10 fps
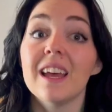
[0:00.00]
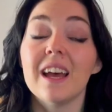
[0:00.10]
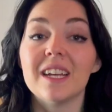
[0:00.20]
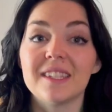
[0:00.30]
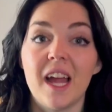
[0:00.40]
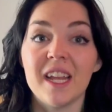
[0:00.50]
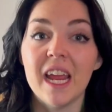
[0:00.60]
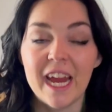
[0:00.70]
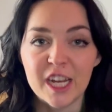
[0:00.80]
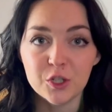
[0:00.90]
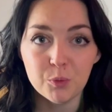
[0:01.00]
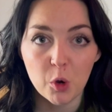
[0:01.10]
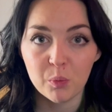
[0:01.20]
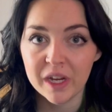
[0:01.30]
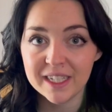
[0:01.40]
Assign
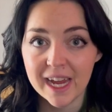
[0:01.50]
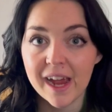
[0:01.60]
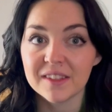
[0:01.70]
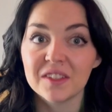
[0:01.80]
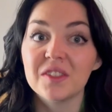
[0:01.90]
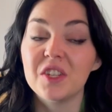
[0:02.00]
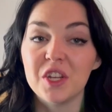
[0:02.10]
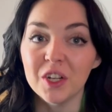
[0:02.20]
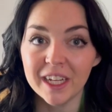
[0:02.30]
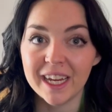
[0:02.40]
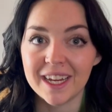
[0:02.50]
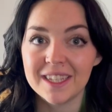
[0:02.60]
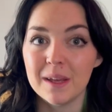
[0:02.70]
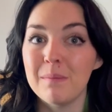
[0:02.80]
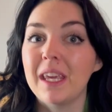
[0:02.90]
age-appropriate tasks to your
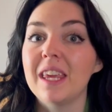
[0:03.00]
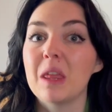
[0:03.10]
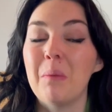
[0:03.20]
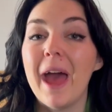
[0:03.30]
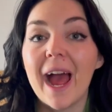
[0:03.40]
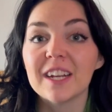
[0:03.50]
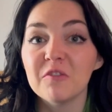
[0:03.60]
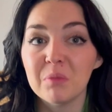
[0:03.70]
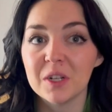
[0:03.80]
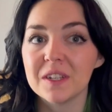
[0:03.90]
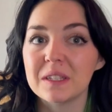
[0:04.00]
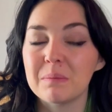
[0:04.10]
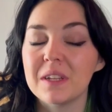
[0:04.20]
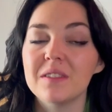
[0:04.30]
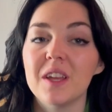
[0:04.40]
kids, making them active
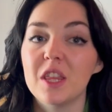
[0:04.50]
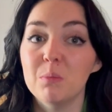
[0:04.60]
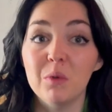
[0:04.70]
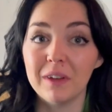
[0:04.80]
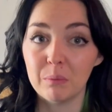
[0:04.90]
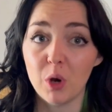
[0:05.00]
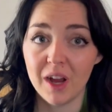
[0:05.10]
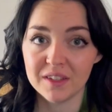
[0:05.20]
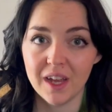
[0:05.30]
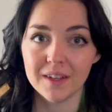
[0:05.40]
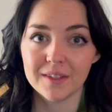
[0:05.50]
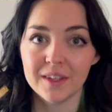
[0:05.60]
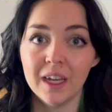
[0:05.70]
participants in the moving process.